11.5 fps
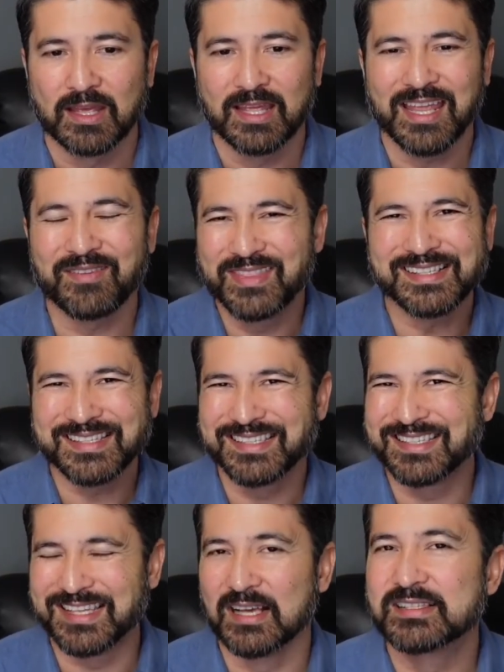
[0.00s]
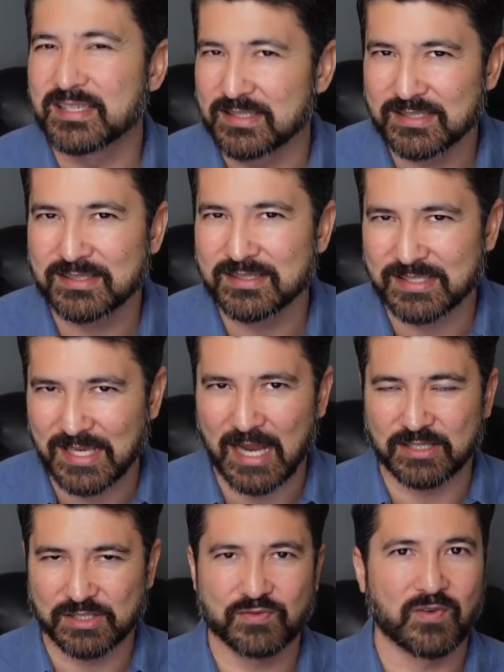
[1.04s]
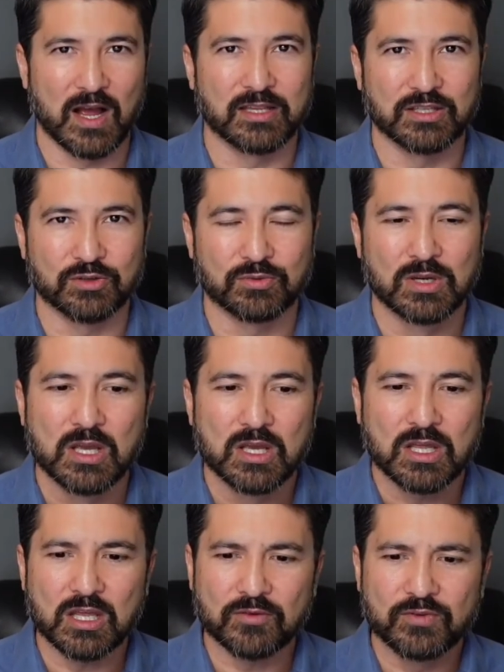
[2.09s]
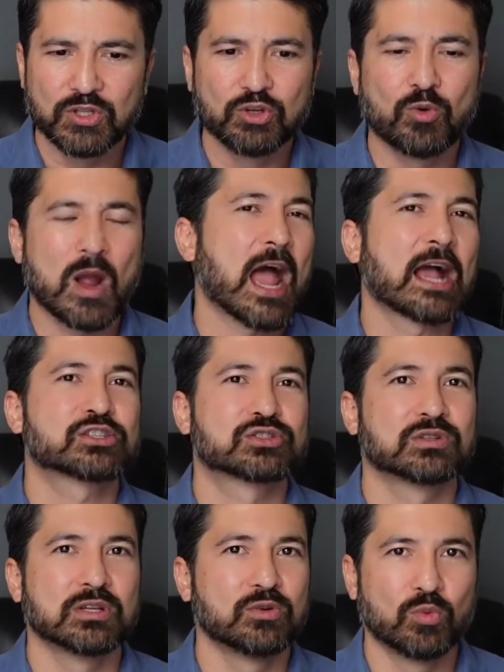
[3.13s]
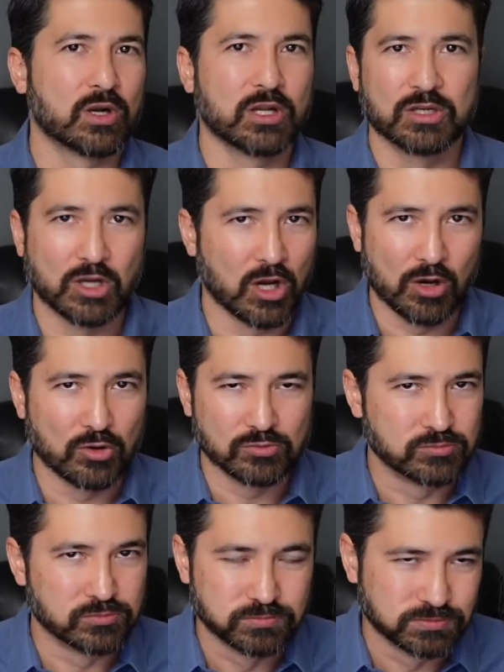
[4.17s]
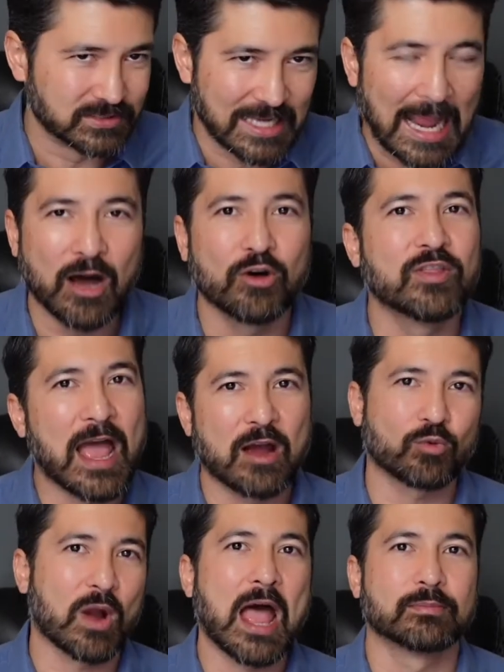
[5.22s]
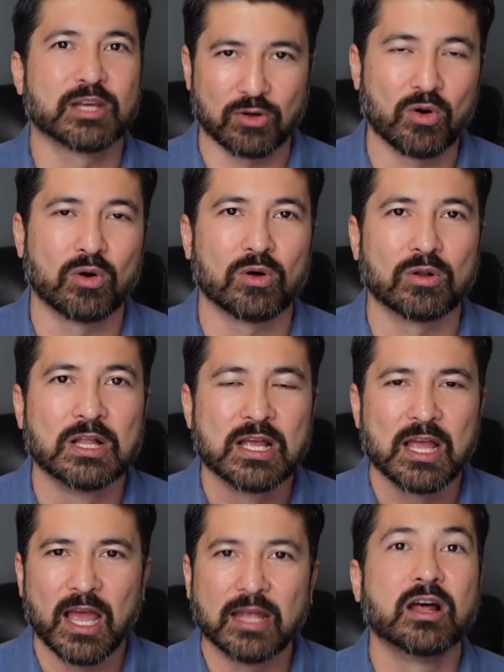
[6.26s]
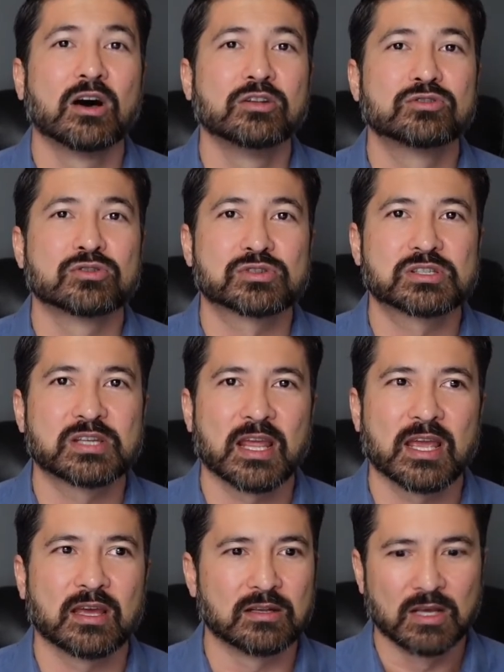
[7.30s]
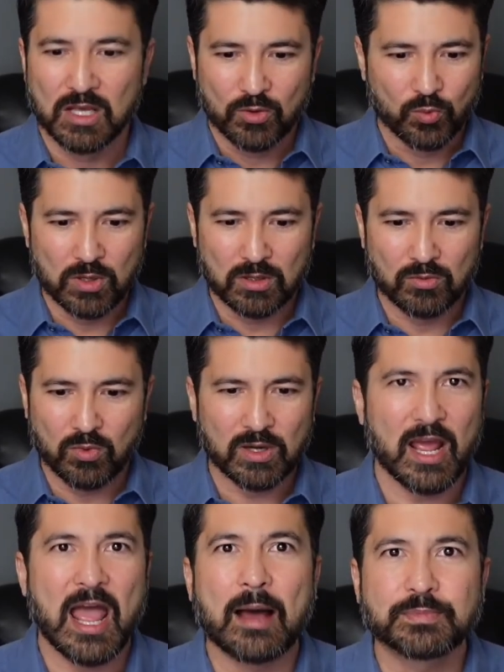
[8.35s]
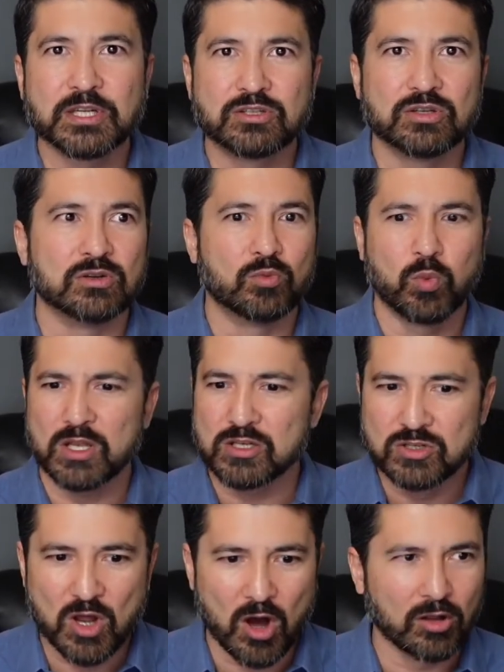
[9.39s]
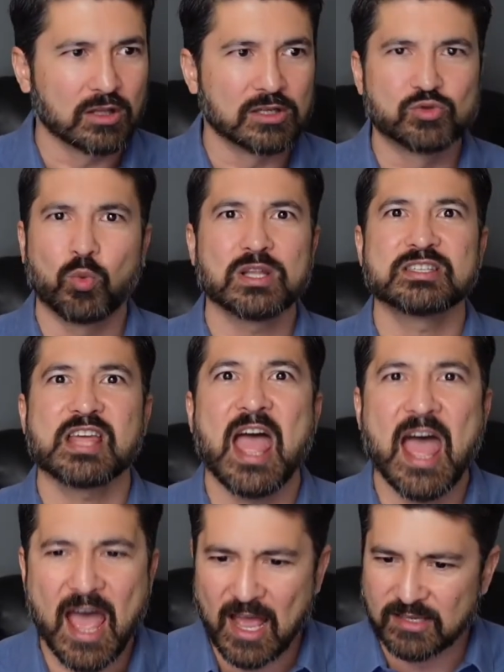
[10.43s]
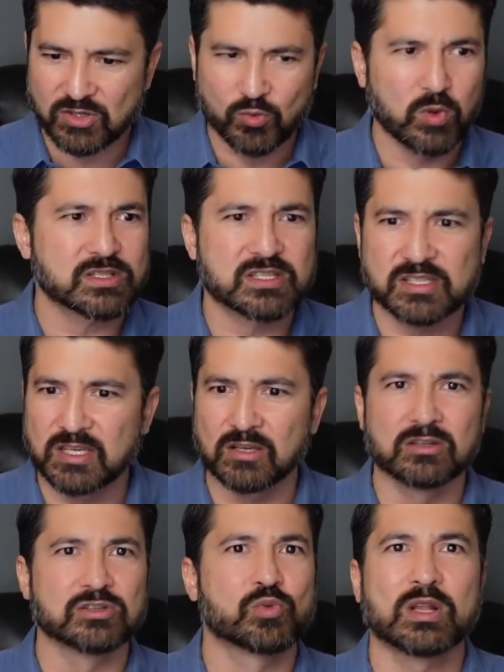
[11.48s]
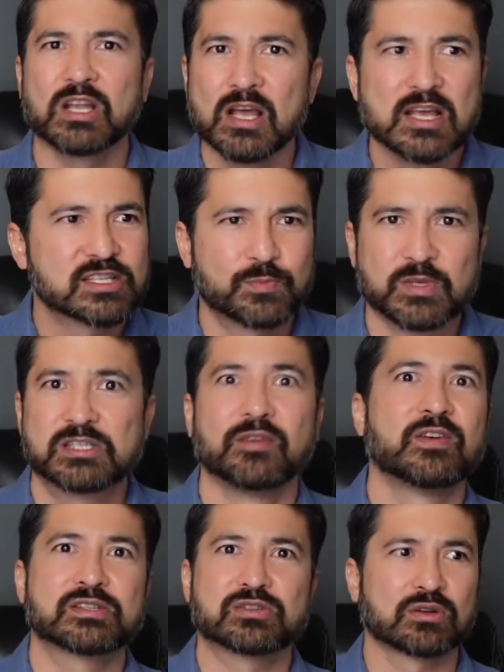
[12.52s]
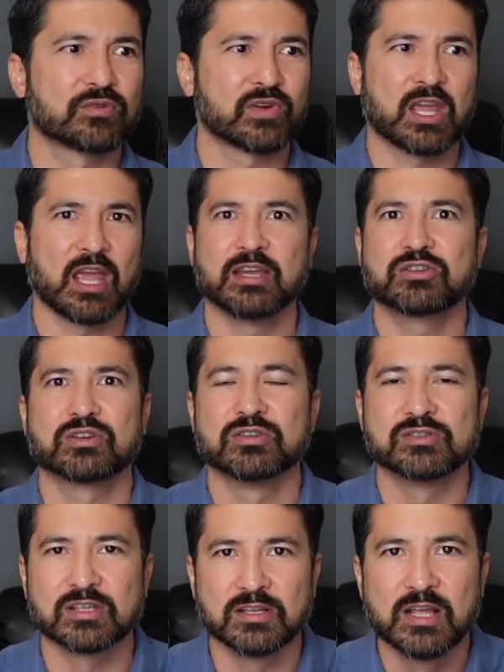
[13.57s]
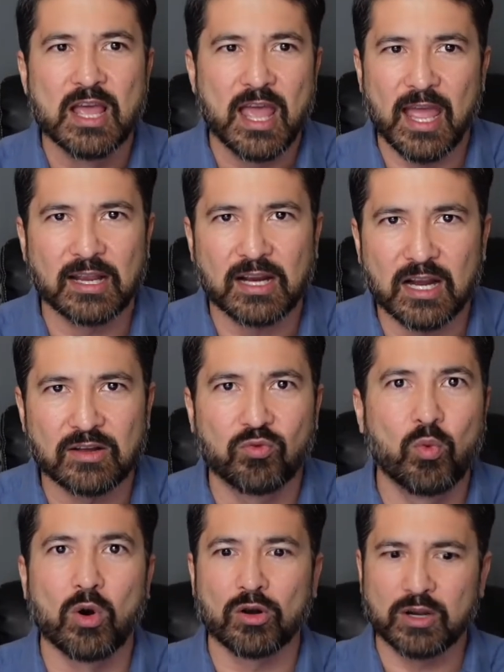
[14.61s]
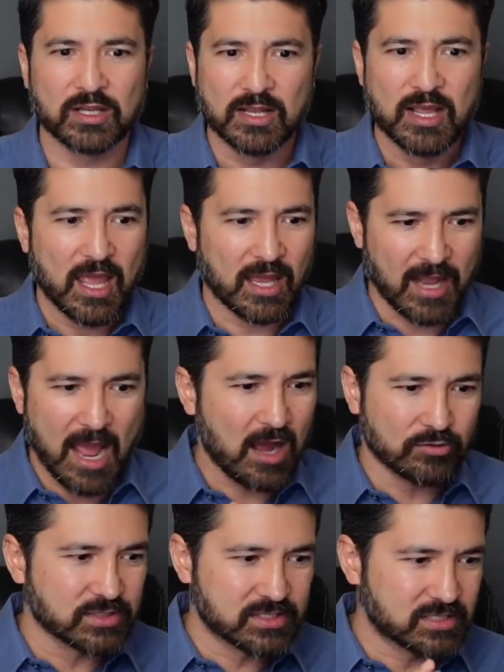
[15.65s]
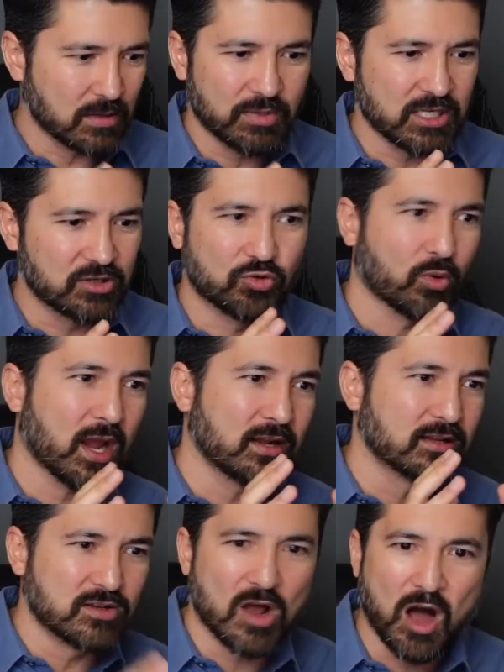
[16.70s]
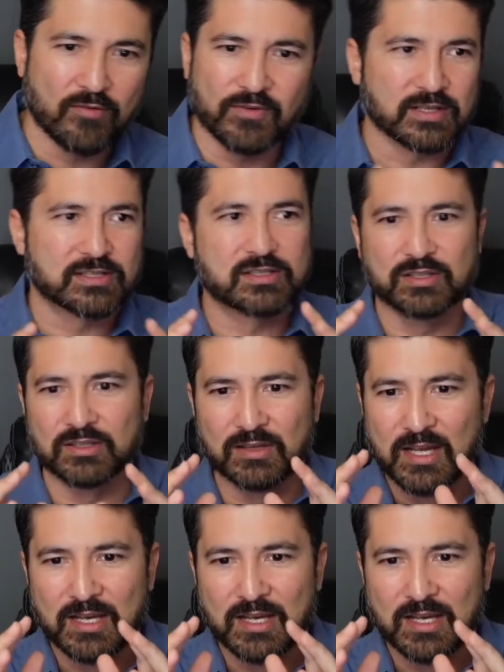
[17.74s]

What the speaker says: If this doesn't satisfy you, if you actually want to go down that rabbit hole and understand, well, what aptitude, what knowledge, what task, what skills, what specific certifications and kind of work, and how does somebody grade a novice to